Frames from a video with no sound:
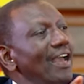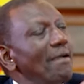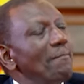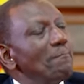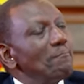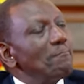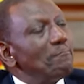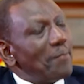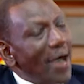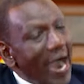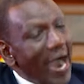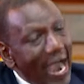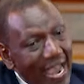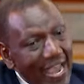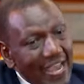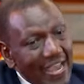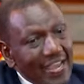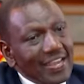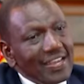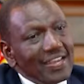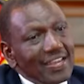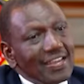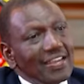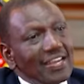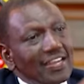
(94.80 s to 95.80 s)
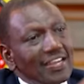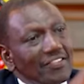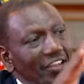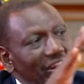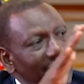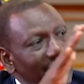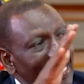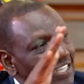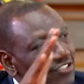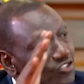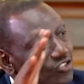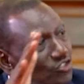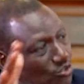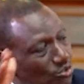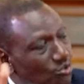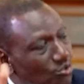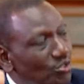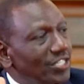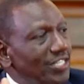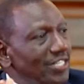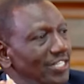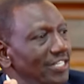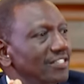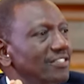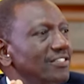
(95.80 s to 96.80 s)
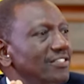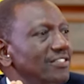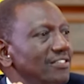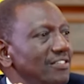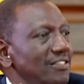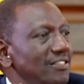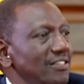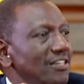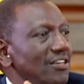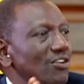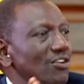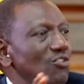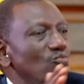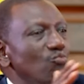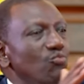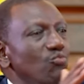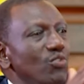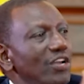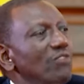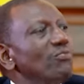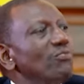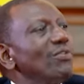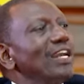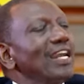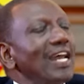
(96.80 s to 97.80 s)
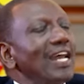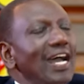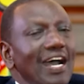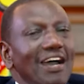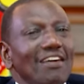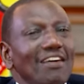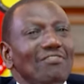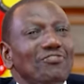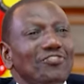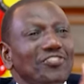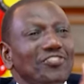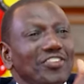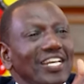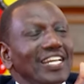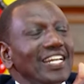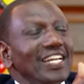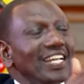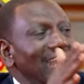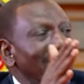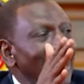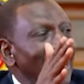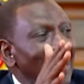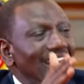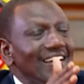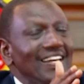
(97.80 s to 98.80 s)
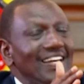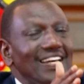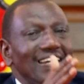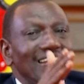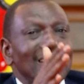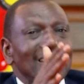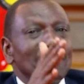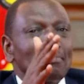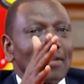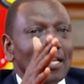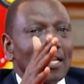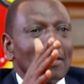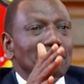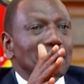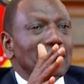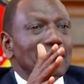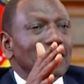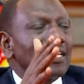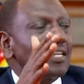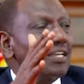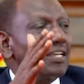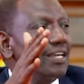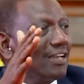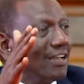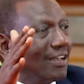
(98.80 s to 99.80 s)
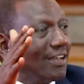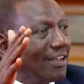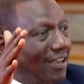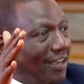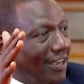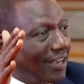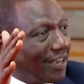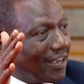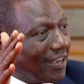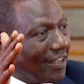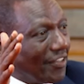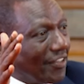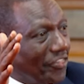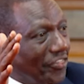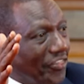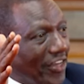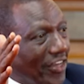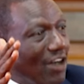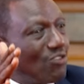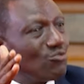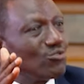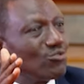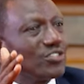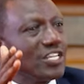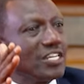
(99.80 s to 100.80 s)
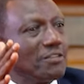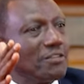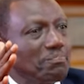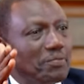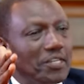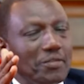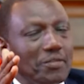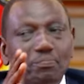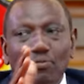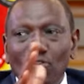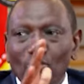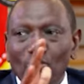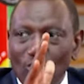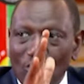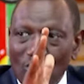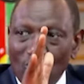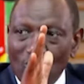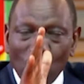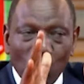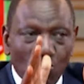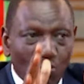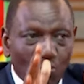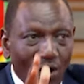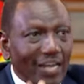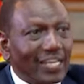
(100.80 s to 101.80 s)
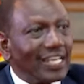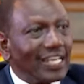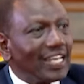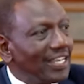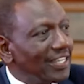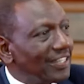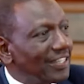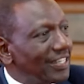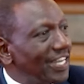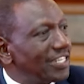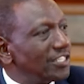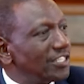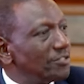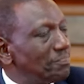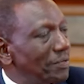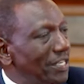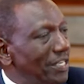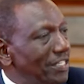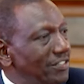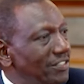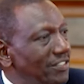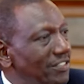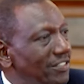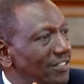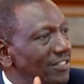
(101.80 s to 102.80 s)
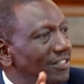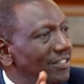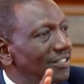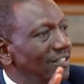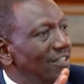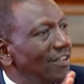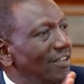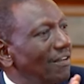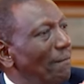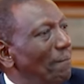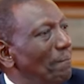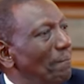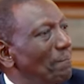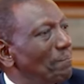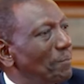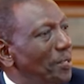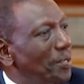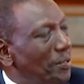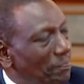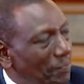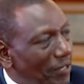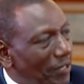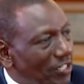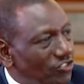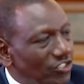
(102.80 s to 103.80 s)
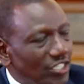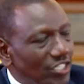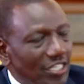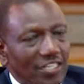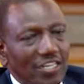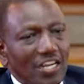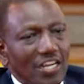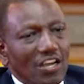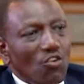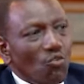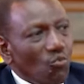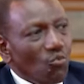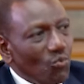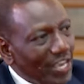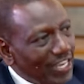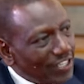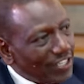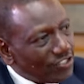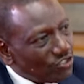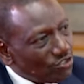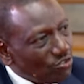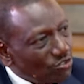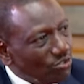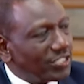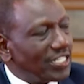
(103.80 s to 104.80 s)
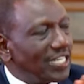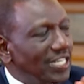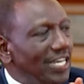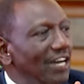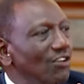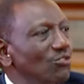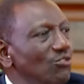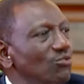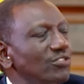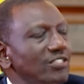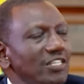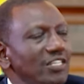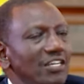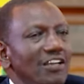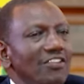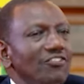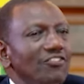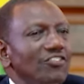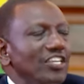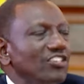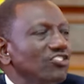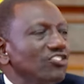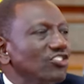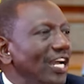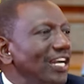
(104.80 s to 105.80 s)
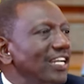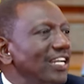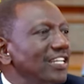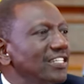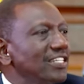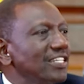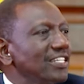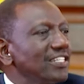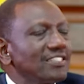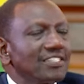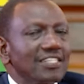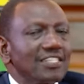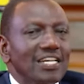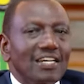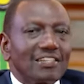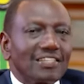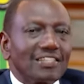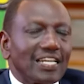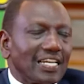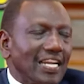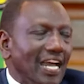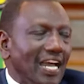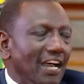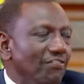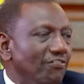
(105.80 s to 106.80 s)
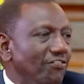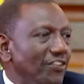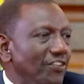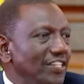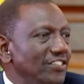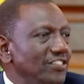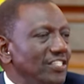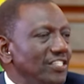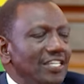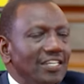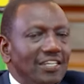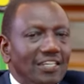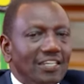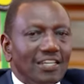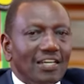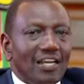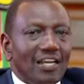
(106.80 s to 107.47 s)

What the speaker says: In the next 2 years, we will have 300, maybe 1,000 people working in that space. Be patient. We are sorting out the challenges that are facing